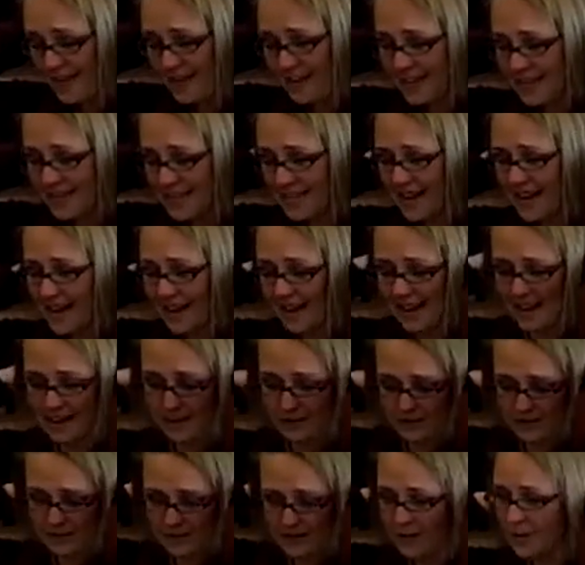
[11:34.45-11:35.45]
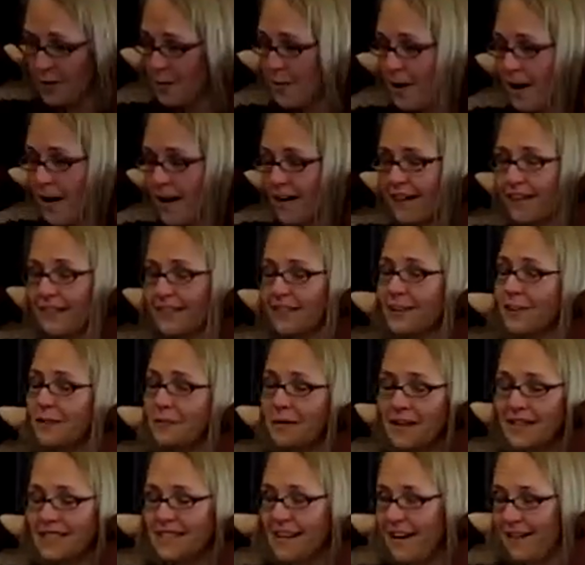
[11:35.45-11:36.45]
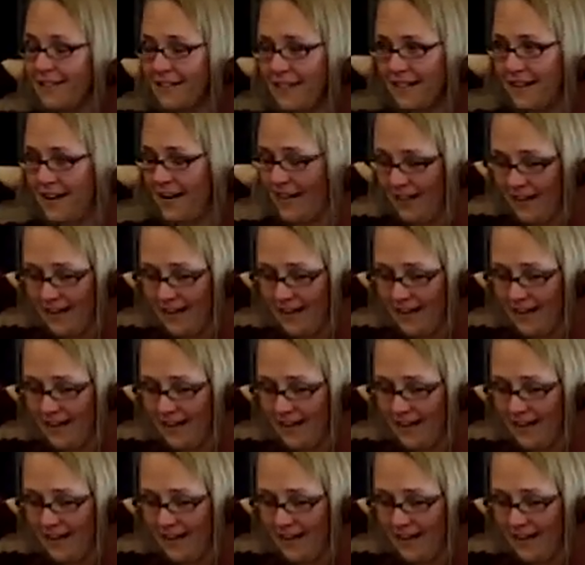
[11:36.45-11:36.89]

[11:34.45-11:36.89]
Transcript: on his neck, and there was another part a little way down